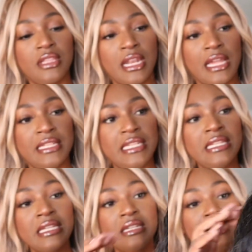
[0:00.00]
than I
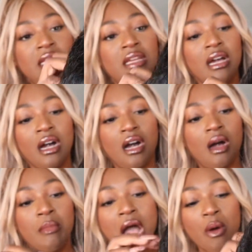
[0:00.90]
needed.
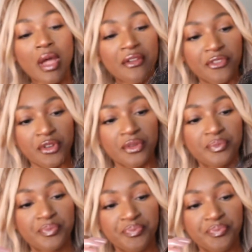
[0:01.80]
However,